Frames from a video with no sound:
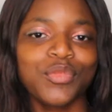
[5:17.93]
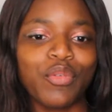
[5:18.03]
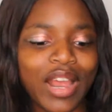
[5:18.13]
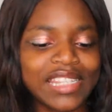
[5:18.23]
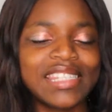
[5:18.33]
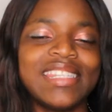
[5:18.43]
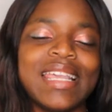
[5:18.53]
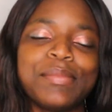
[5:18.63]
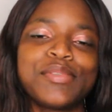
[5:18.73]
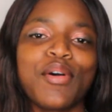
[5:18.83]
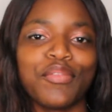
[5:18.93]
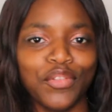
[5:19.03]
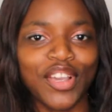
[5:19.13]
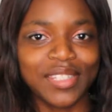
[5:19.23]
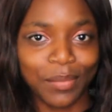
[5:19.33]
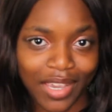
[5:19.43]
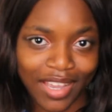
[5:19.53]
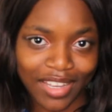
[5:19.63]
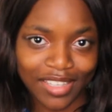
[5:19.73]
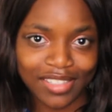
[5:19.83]
writes names of
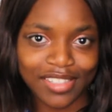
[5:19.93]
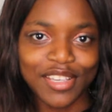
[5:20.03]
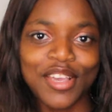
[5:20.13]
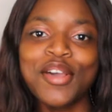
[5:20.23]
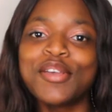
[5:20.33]
noisemakers